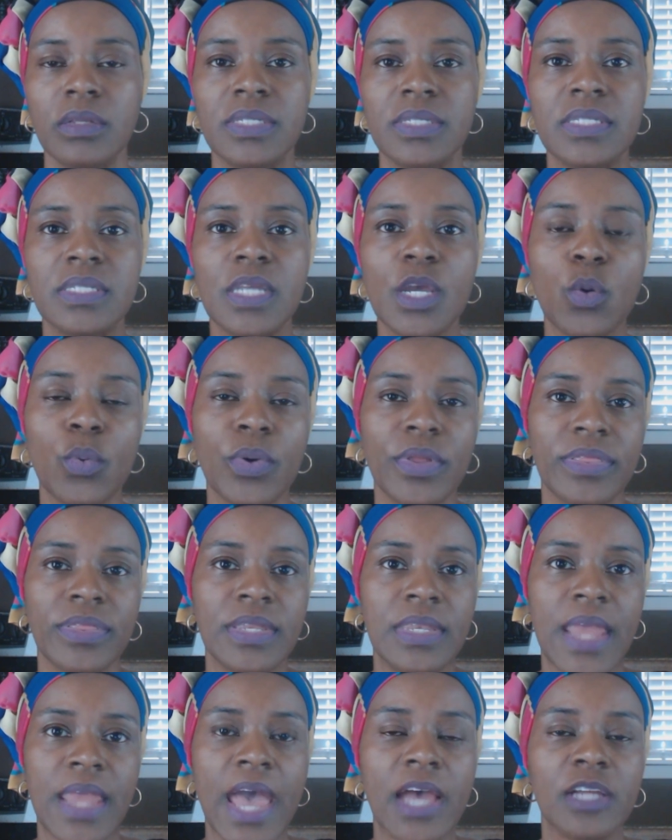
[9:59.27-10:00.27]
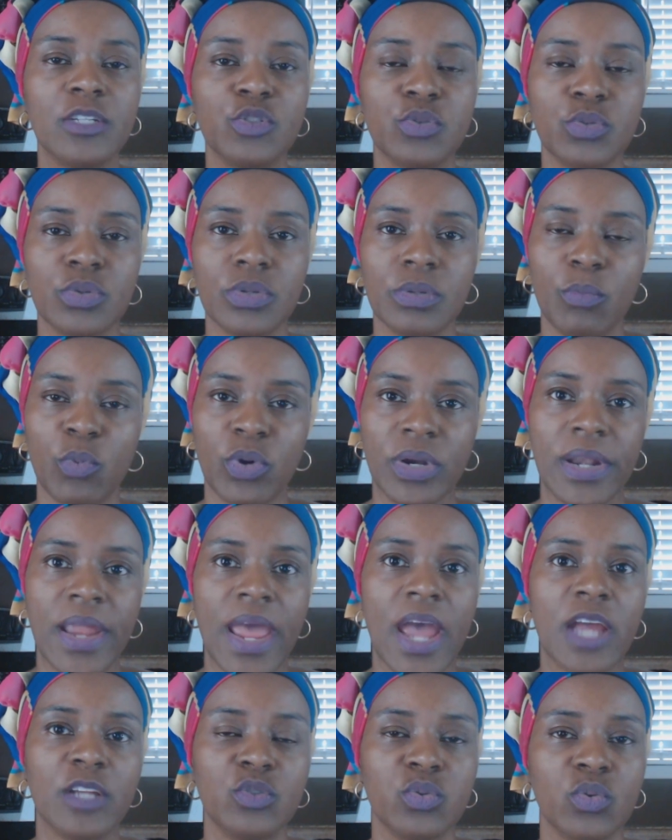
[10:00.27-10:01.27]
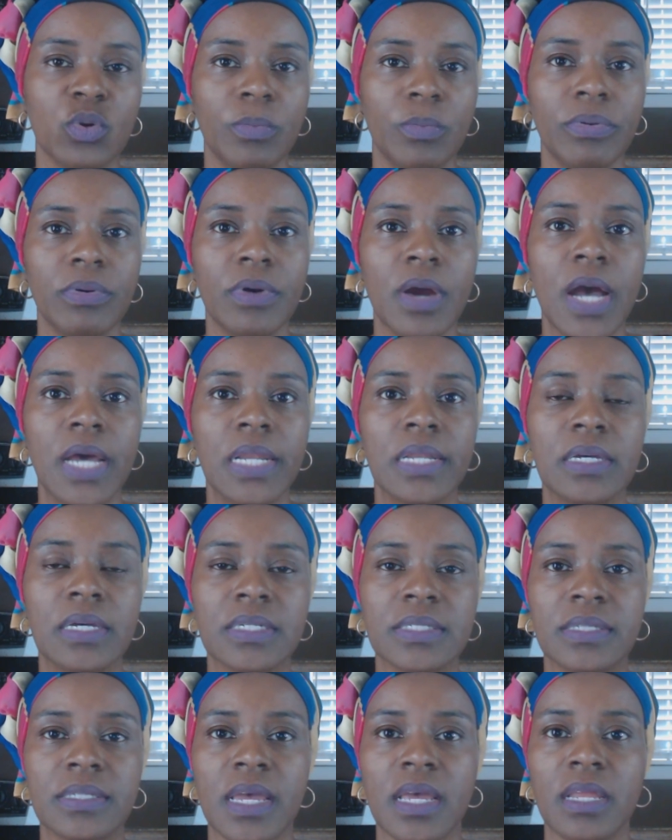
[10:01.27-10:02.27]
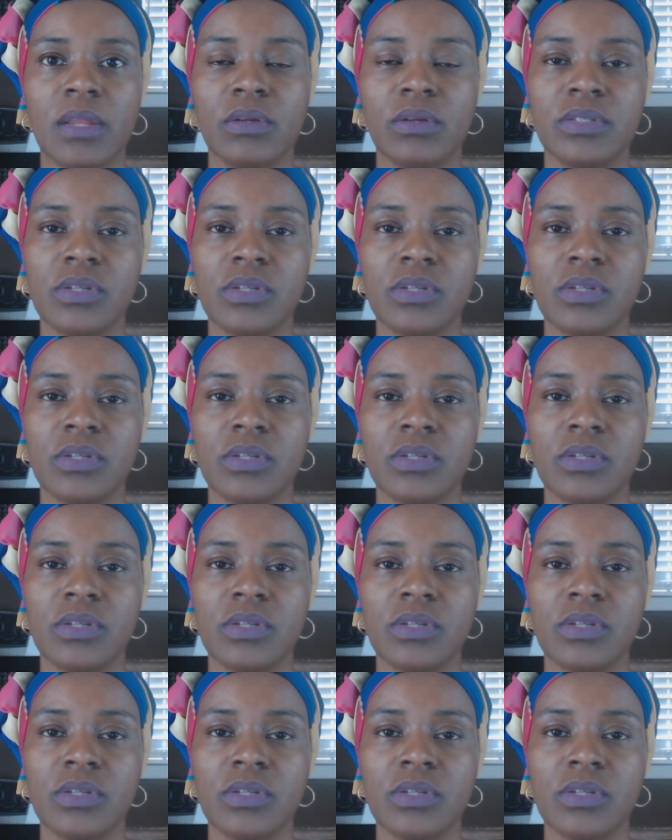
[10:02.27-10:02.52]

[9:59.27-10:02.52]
stick with the natural, more natural products that